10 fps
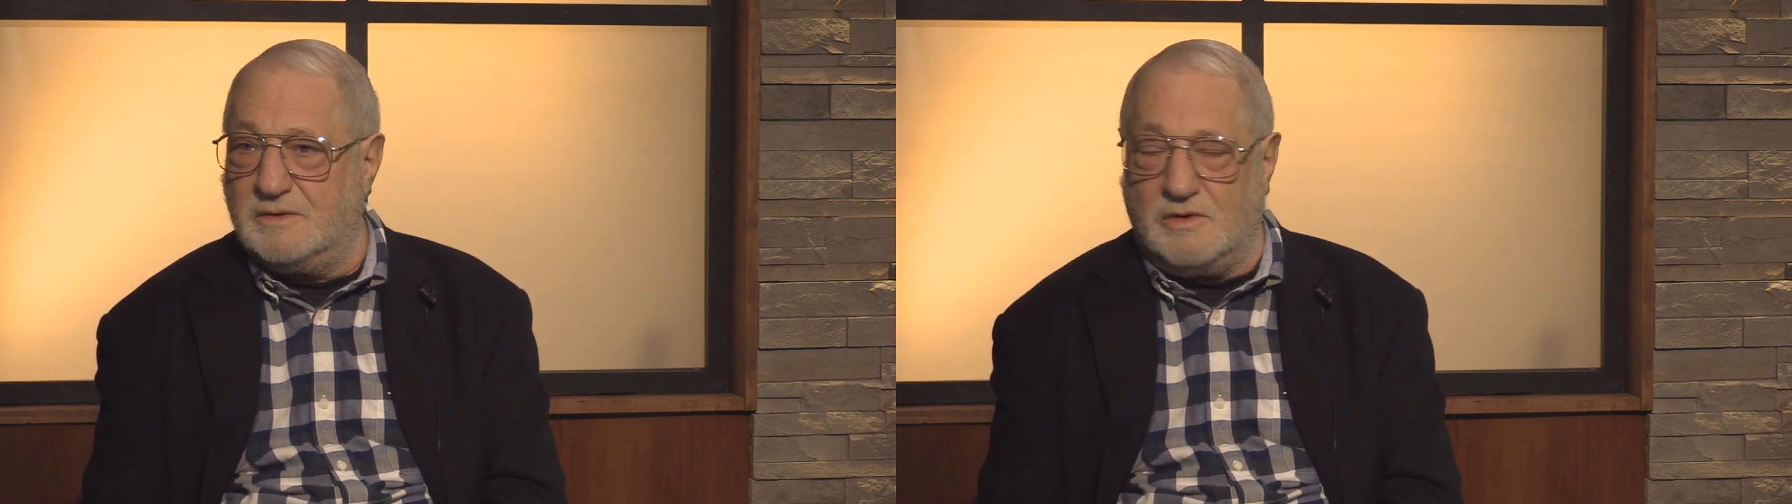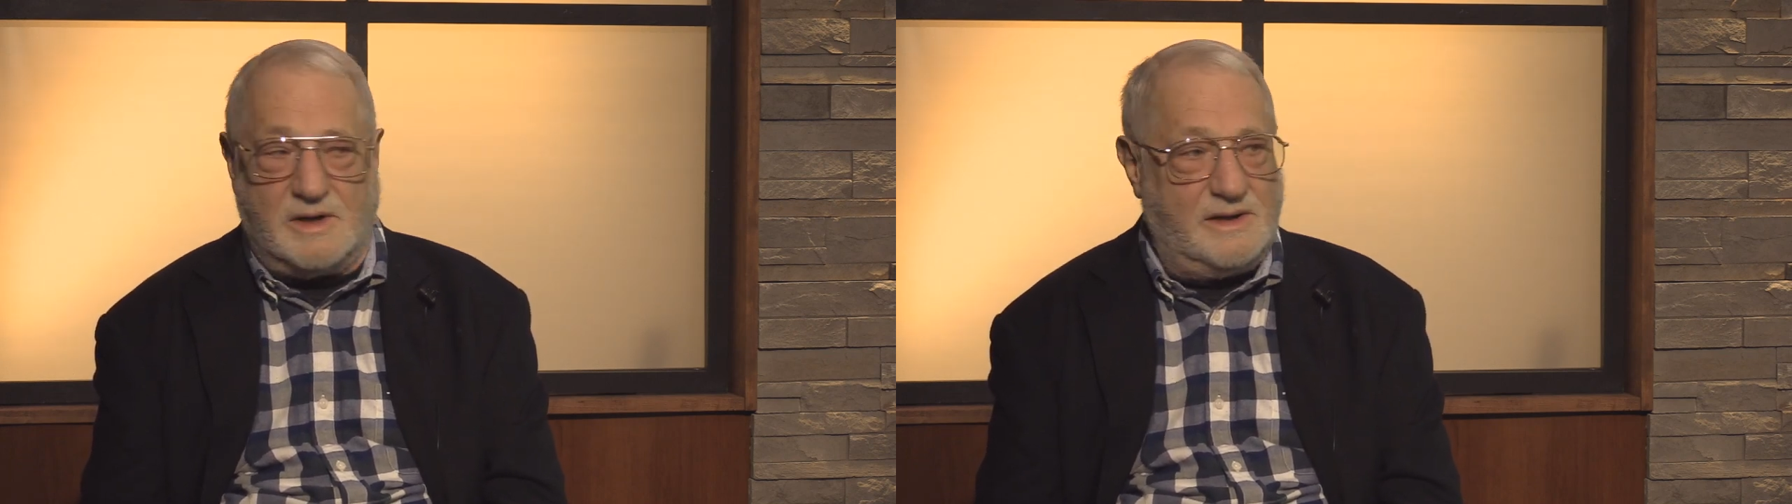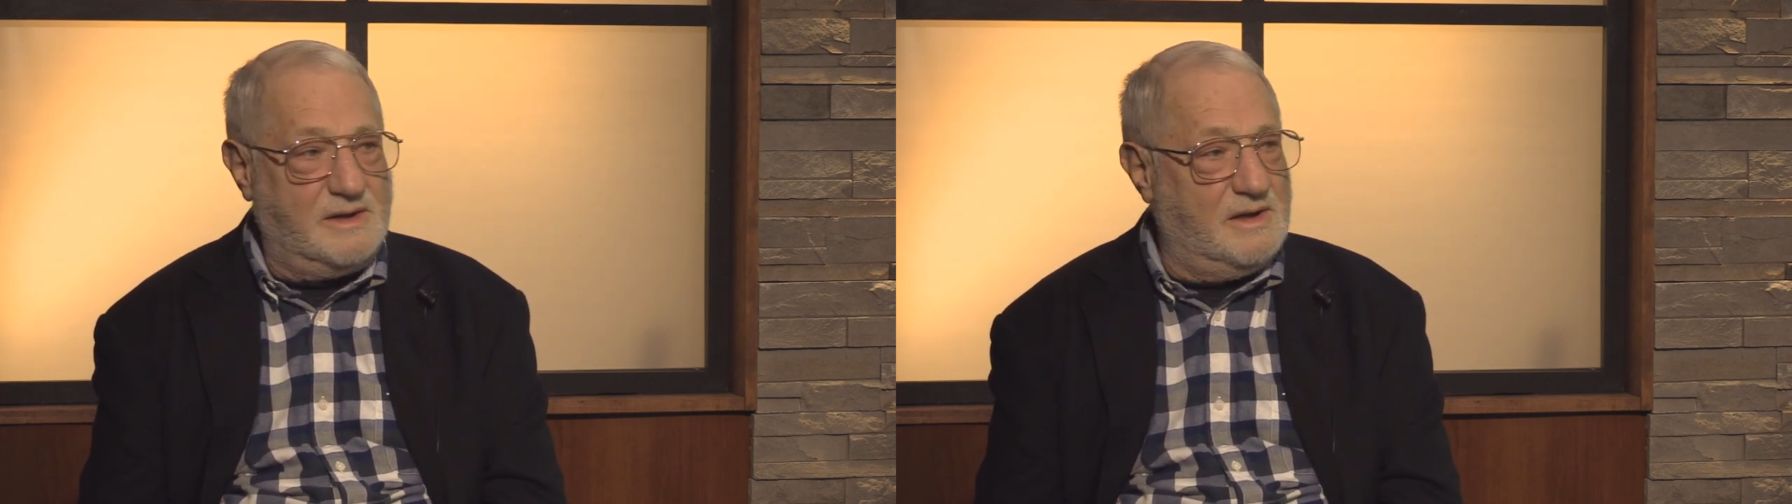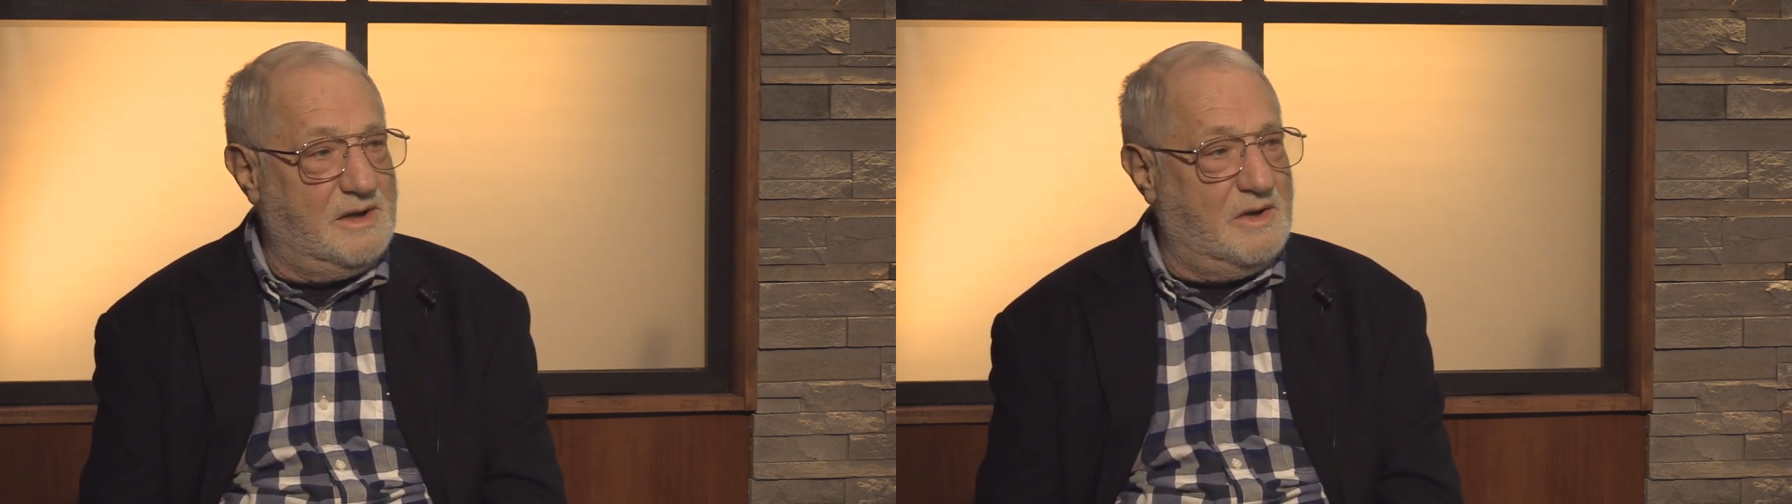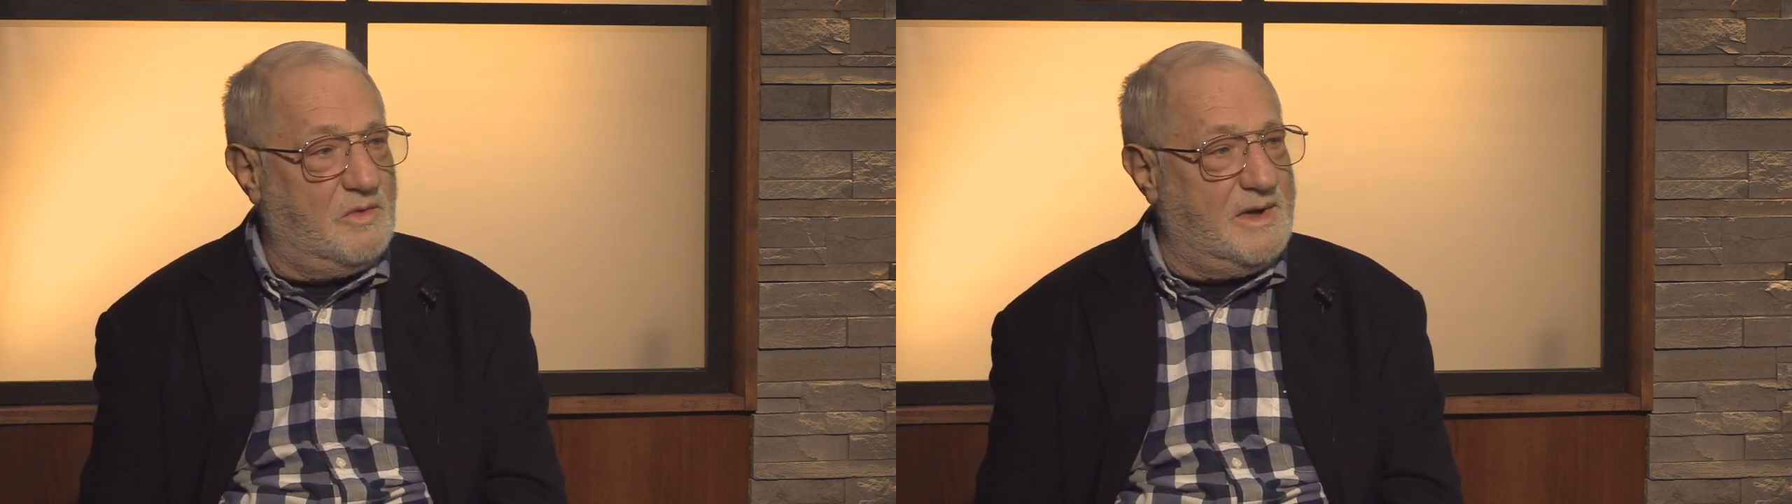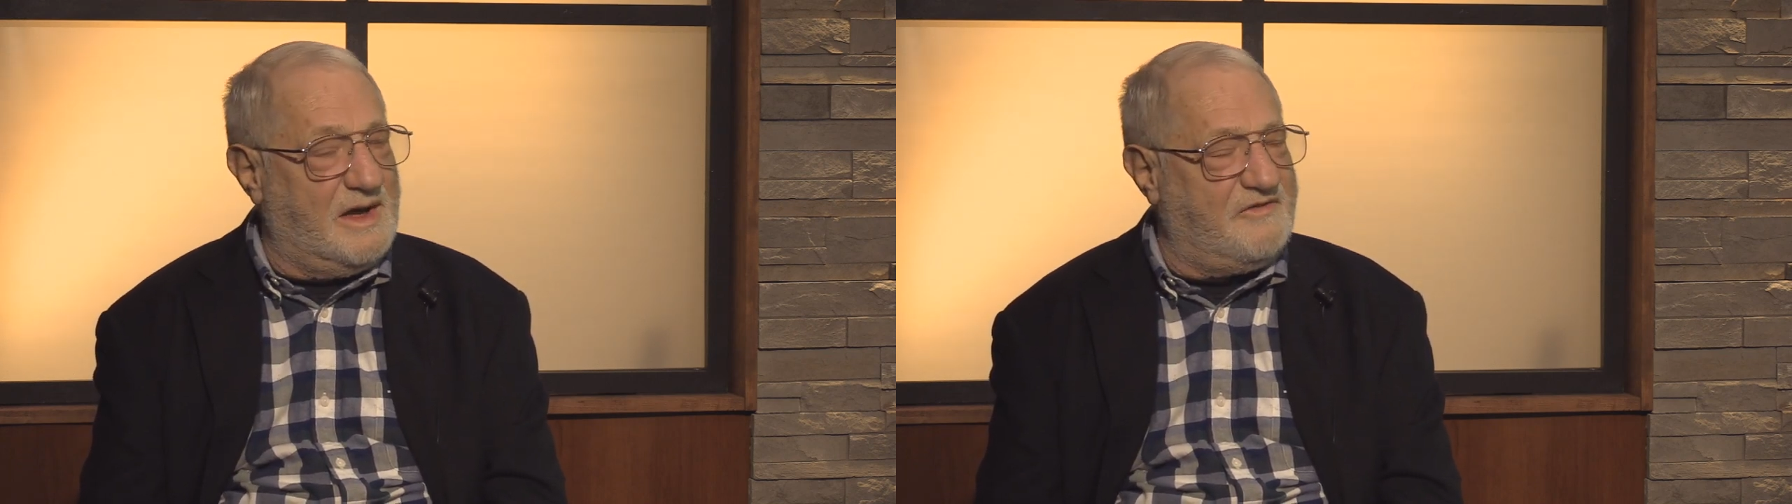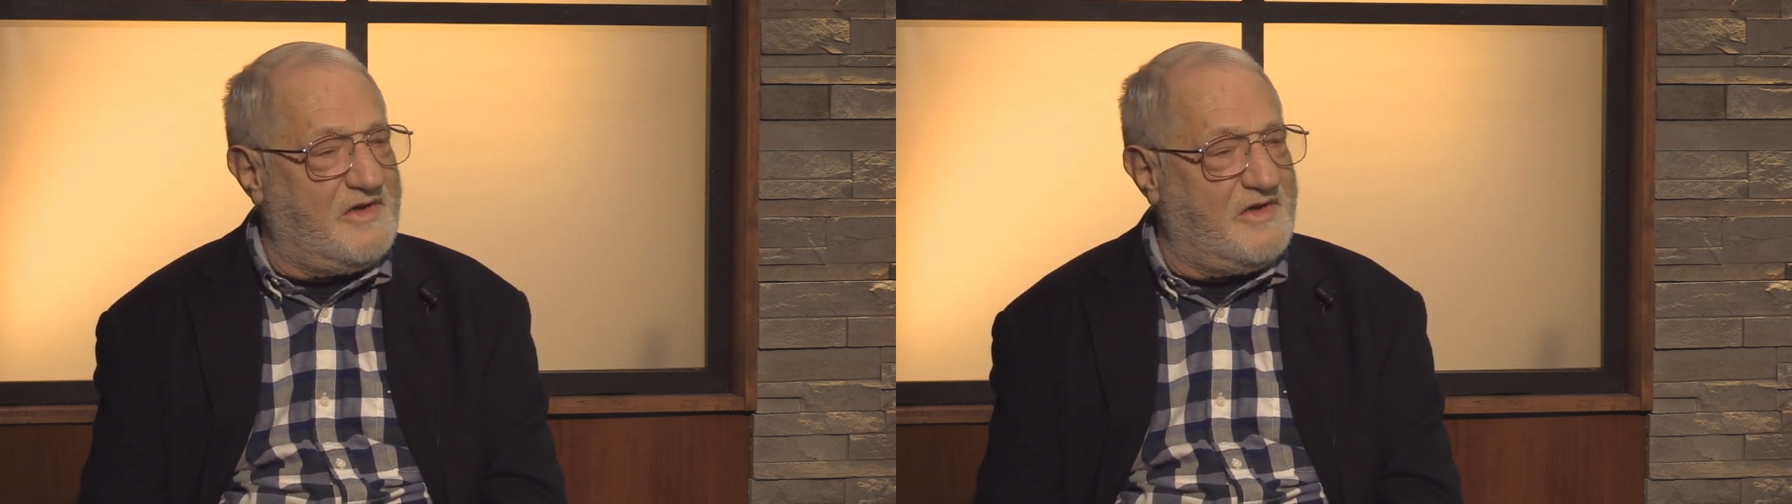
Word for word: all right. We got